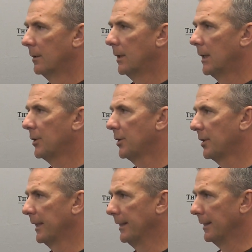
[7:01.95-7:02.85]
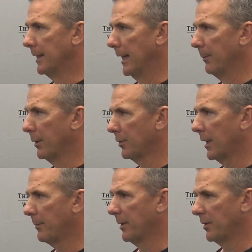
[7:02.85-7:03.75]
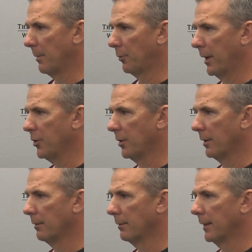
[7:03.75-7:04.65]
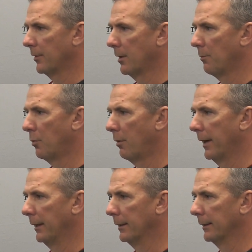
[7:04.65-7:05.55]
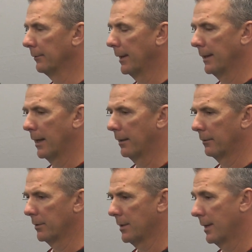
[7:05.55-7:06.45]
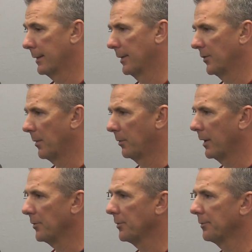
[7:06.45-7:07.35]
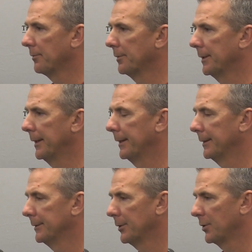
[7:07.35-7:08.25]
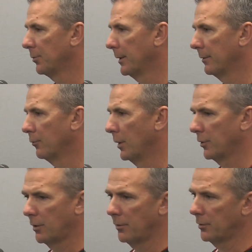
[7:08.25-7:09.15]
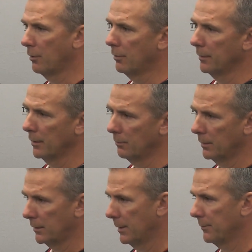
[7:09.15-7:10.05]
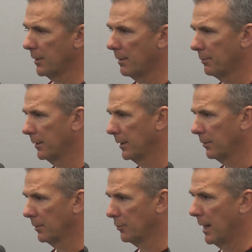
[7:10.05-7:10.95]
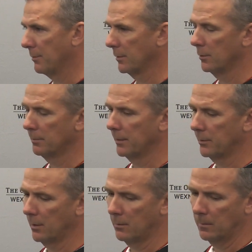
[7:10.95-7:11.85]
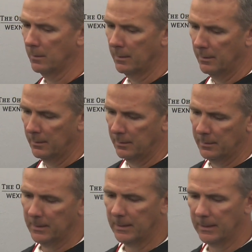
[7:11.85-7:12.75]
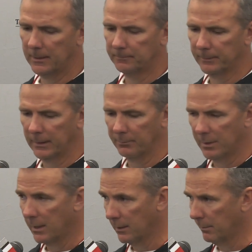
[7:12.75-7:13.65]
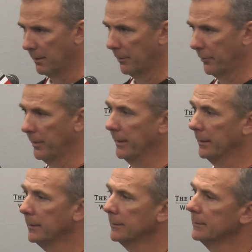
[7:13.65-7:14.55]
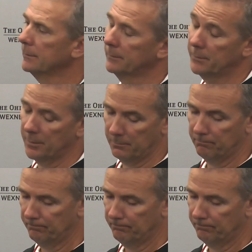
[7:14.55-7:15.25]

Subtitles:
Well, just lead the team, and there's got to be a separation at some point. And right now there is not that separation. And just when one starts going, the other one comes up, and the other one drops a little bit. So, and I'm talking about the three. So,